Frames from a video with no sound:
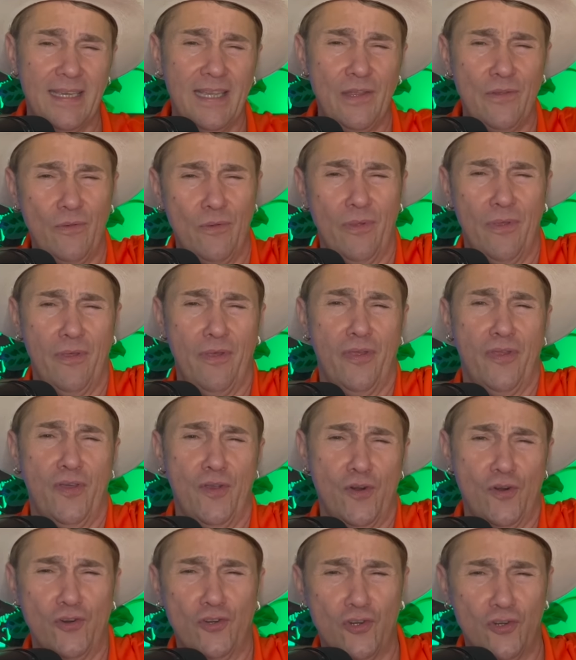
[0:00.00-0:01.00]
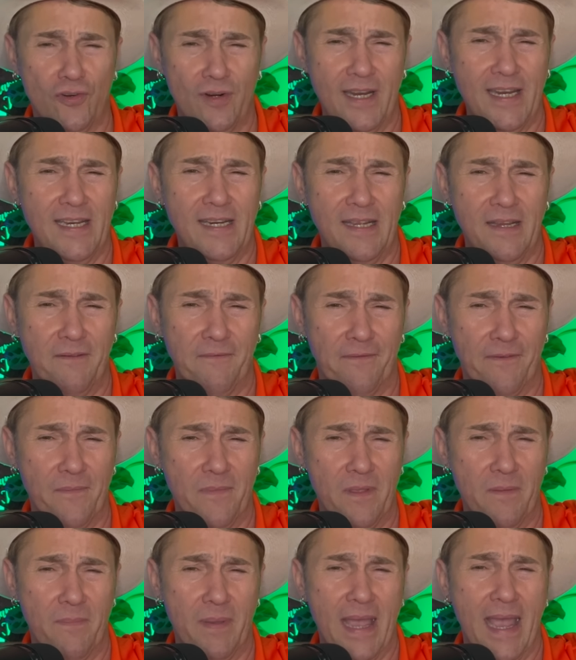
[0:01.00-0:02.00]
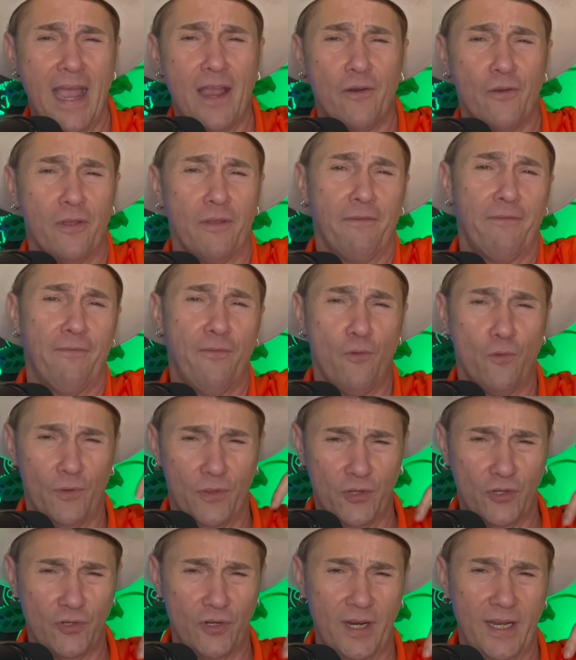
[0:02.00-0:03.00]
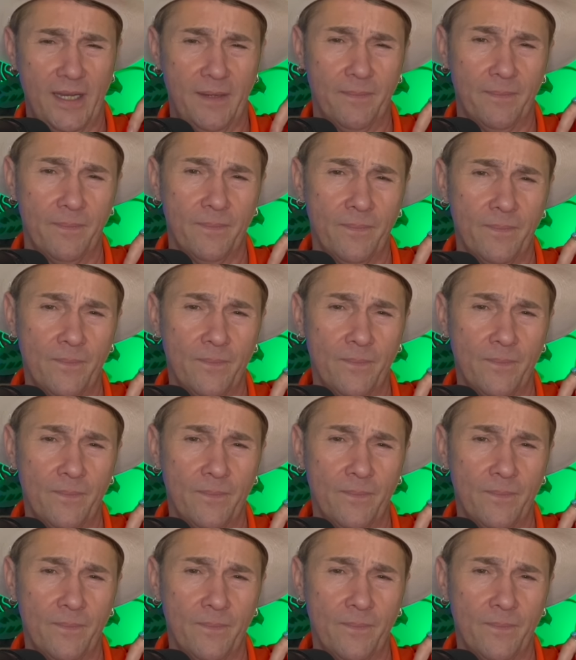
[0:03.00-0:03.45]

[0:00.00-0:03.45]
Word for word: either the 3rd train in from the back or the 4th train.